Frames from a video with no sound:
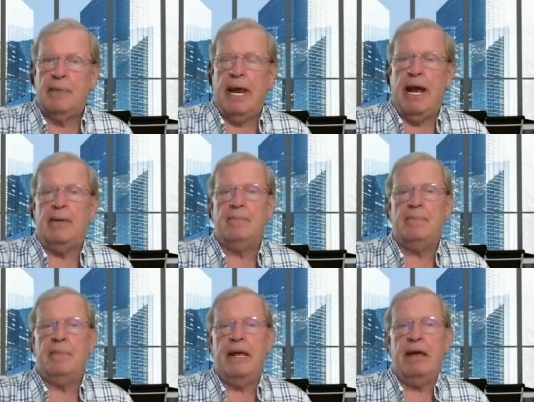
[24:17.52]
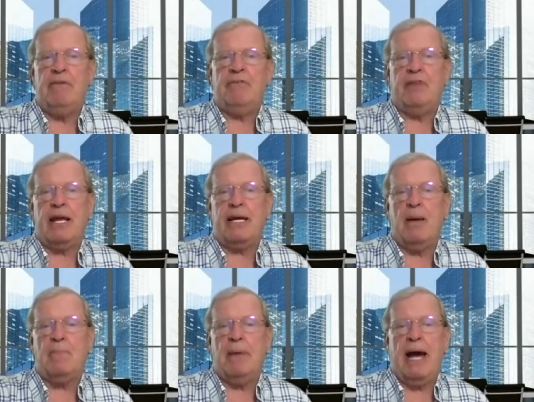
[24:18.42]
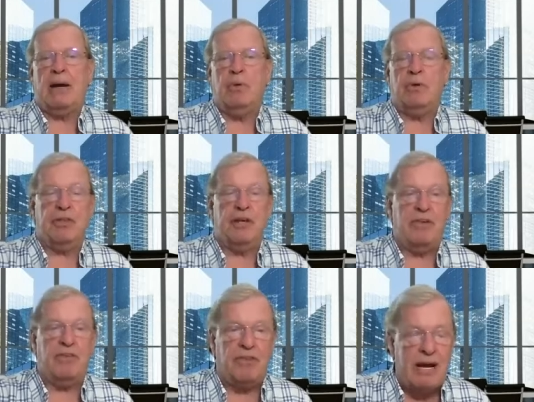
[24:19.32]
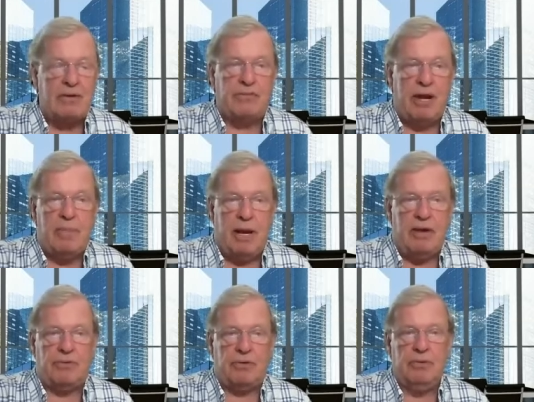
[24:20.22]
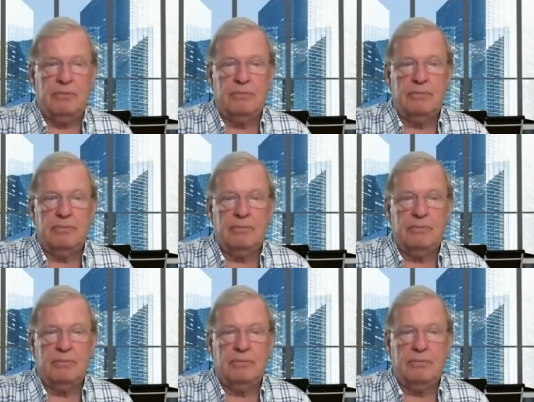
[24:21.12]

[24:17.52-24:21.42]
And if they come back with the exact same answer,